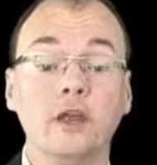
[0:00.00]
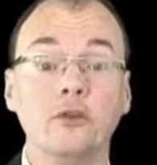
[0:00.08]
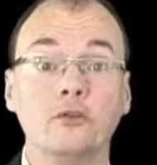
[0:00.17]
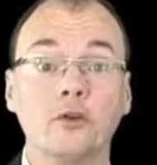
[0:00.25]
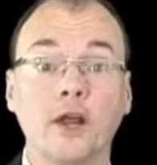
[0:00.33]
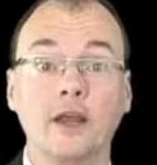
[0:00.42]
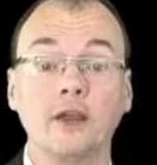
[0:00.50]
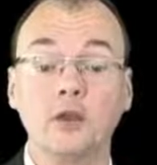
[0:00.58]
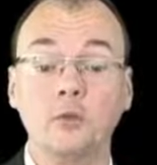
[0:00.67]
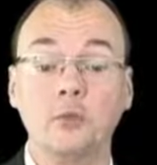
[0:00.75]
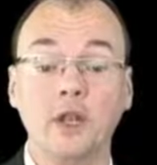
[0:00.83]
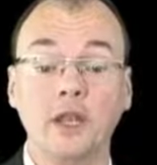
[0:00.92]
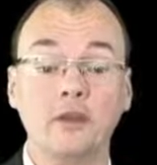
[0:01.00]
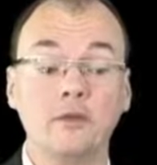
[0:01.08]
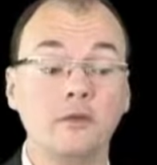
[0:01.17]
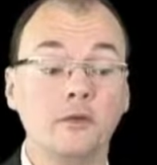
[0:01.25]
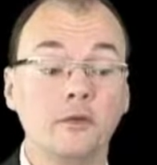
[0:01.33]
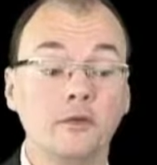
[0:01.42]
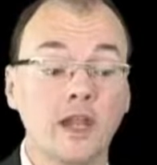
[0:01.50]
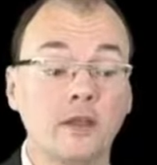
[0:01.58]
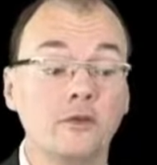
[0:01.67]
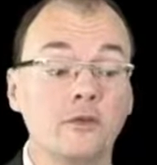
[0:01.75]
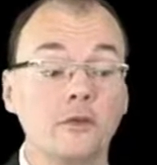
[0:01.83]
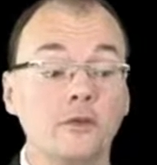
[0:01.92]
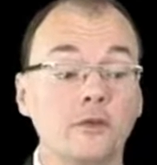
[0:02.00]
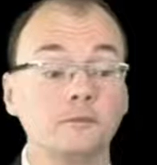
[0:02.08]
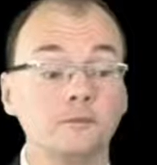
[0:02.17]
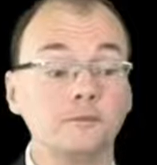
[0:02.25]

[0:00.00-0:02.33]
track belief. So that looks good.